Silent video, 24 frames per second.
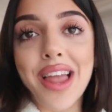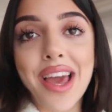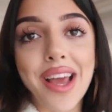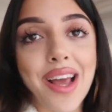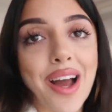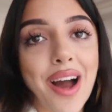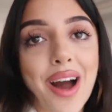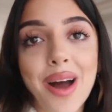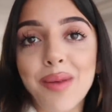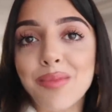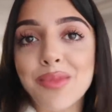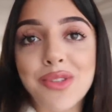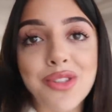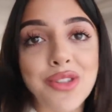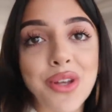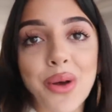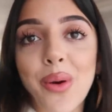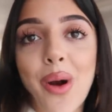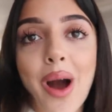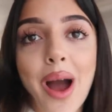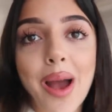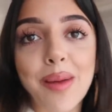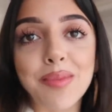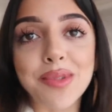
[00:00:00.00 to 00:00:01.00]
Like, I'm
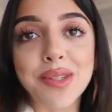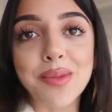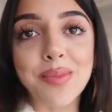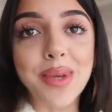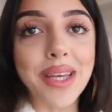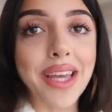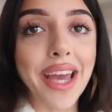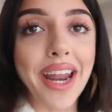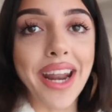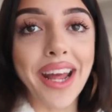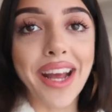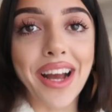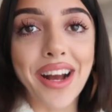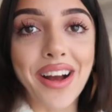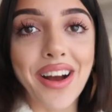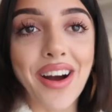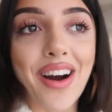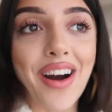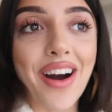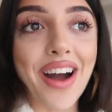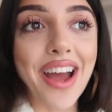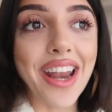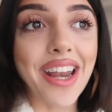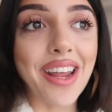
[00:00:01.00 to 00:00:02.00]
so hyped to be getting a
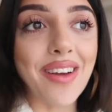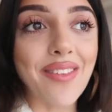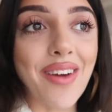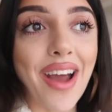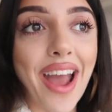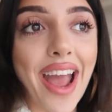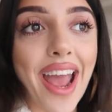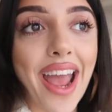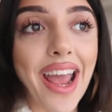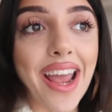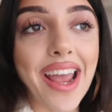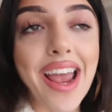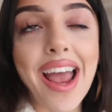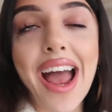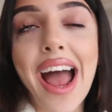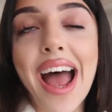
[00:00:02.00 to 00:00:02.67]
car anyway,